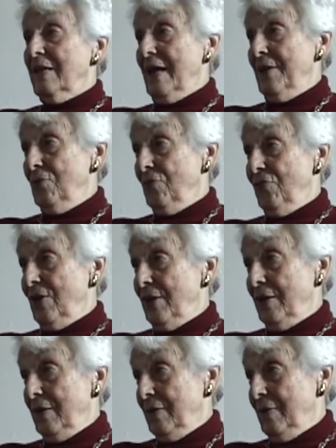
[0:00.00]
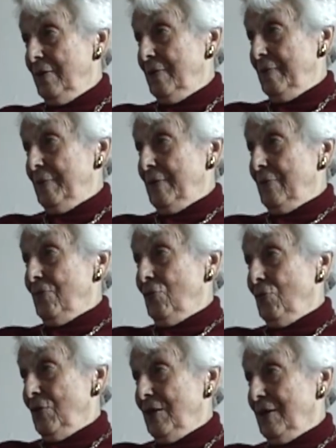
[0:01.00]
cannon fodder
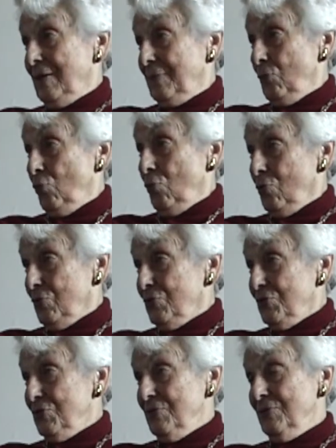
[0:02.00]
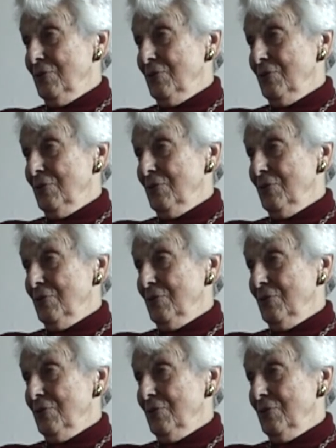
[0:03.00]
for their wars,